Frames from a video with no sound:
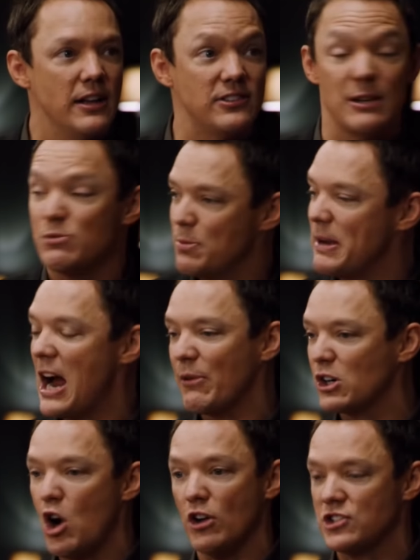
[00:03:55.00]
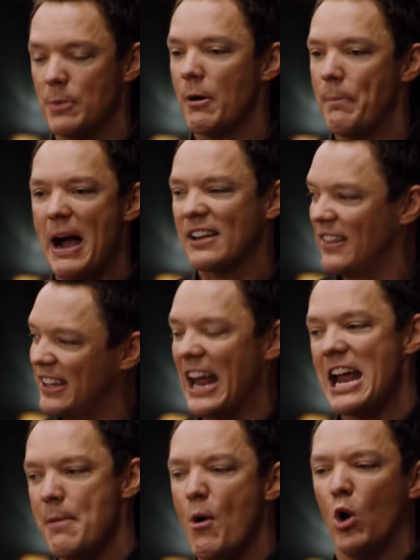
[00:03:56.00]
And it seems to me, I recall somewhere back in the
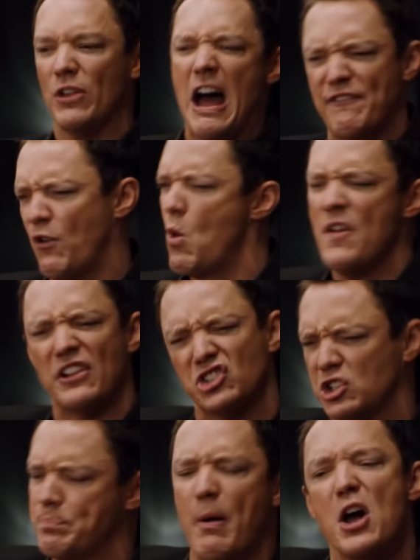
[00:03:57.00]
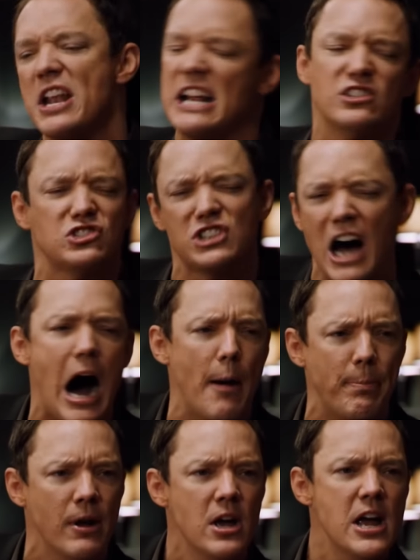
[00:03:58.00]
day, him holding out for one that spun his
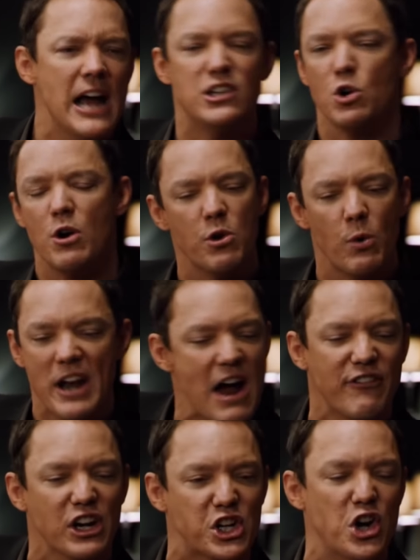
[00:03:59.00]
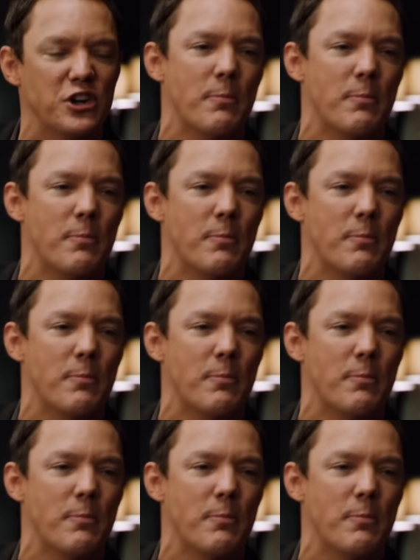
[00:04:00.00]
top and doing whatever it